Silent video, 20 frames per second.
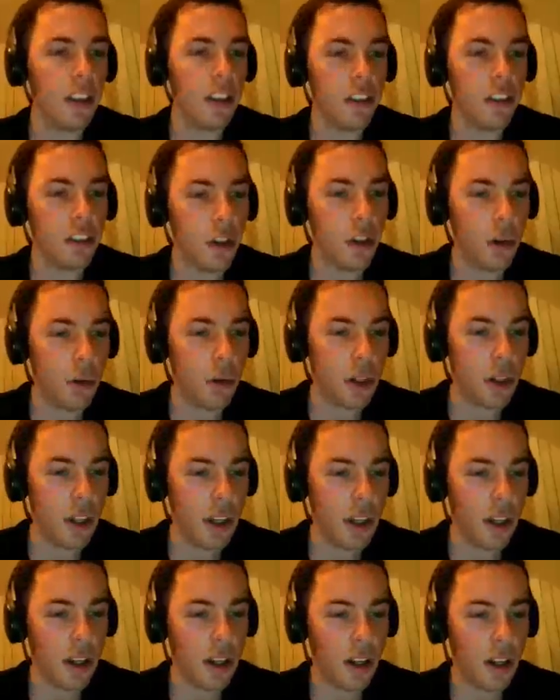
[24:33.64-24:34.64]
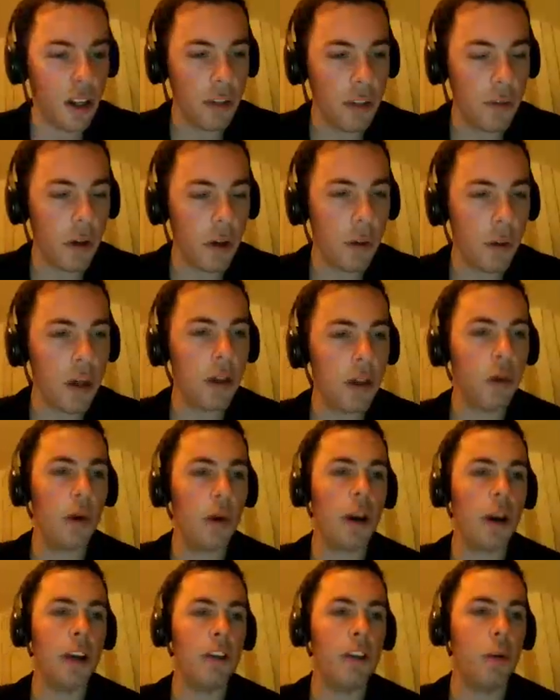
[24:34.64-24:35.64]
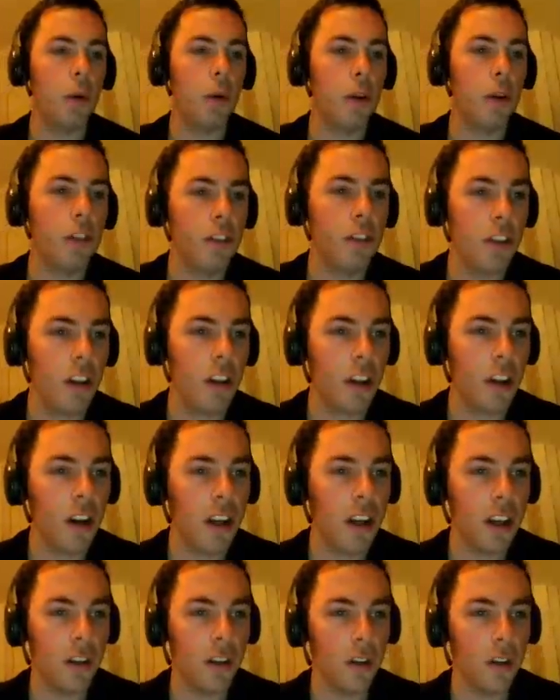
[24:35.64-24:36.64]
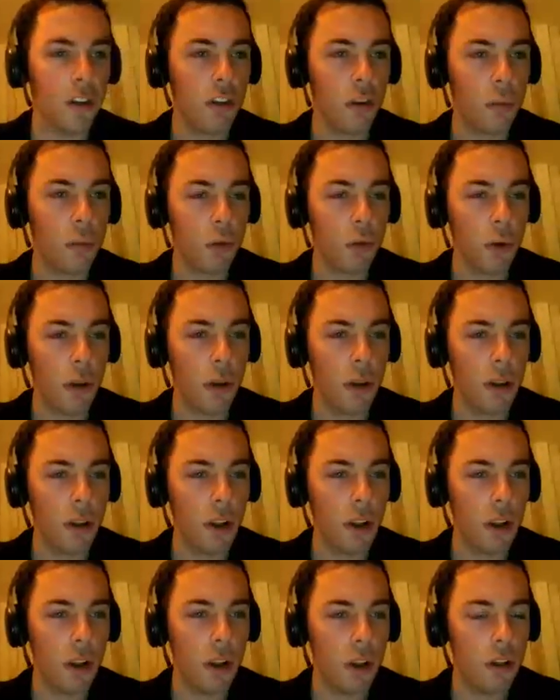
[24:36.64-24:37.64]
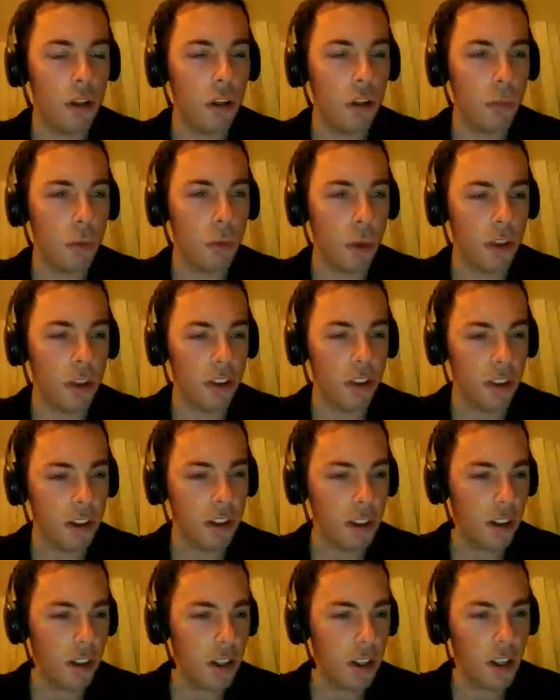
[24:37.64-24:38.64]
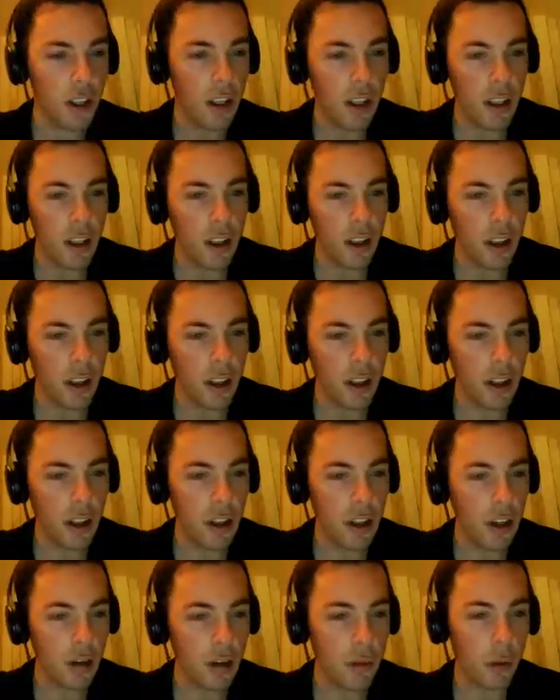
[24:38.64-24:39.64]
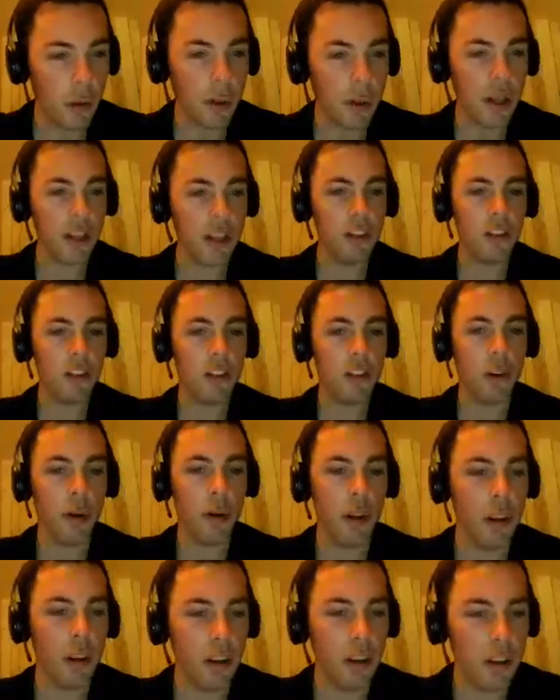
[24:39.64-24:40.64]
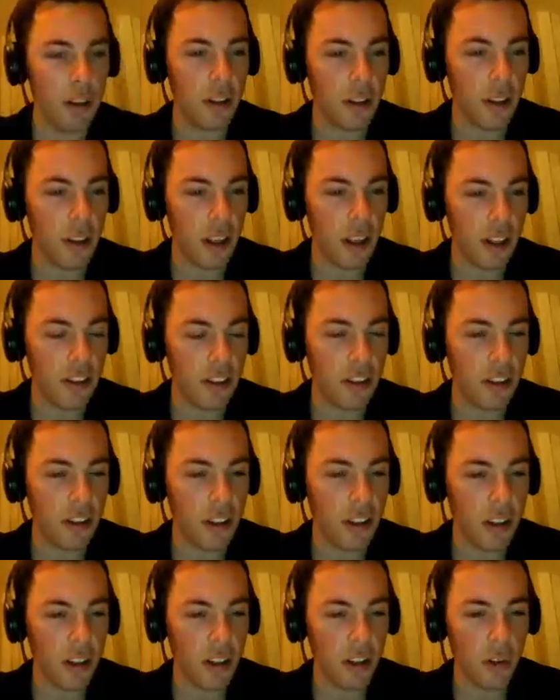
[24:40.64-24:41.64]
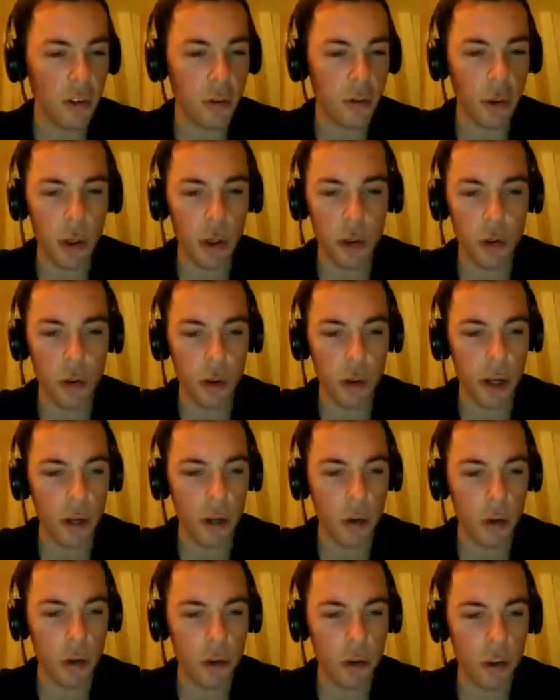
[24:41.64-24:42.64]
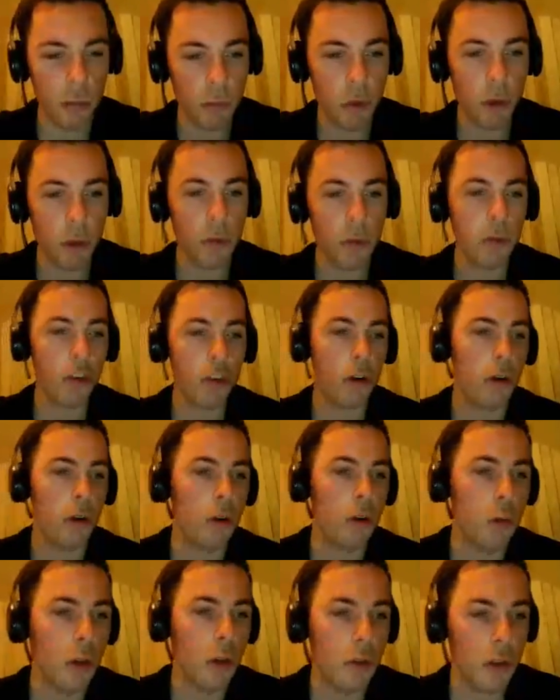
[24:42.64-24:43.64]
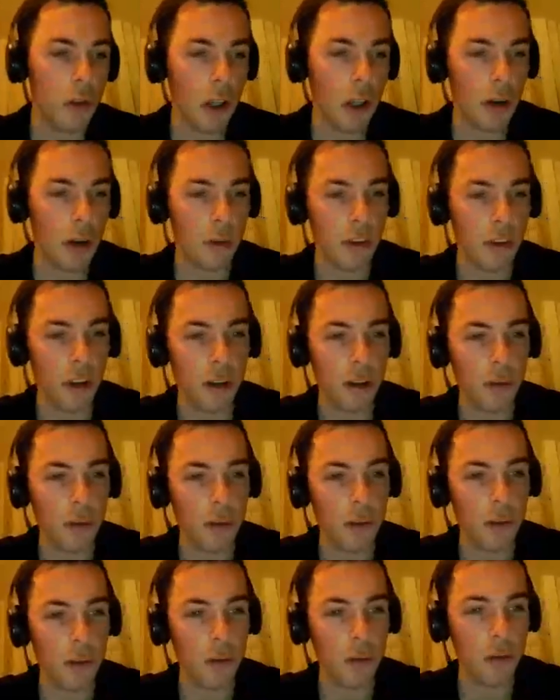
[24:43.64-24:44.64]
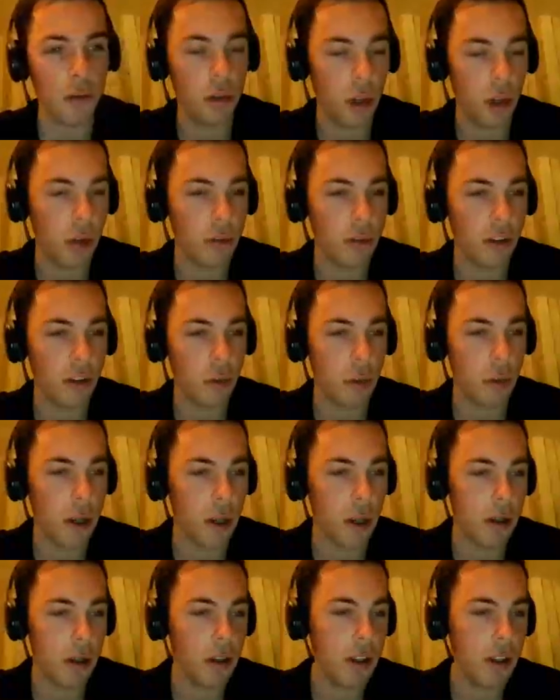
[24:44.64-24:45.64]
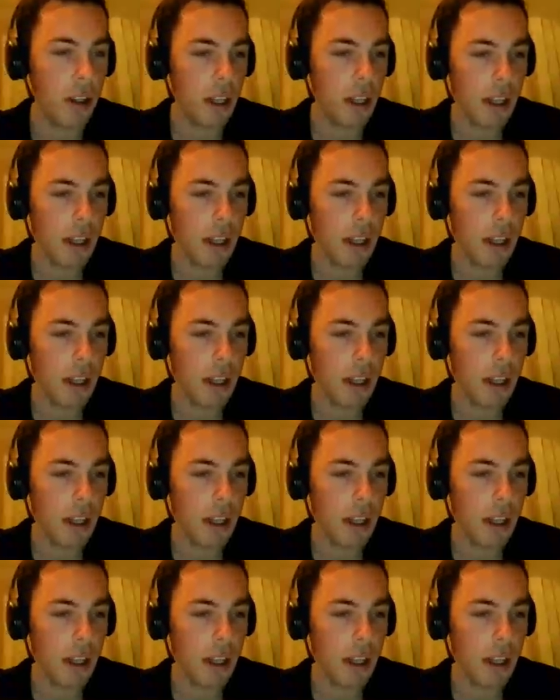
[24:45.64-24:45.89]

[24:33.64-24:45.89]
think so. Yeah, if I recall right, he was like in the top 20 of the race. So he's a very good rider. Tom Grimshaw is one to count as well.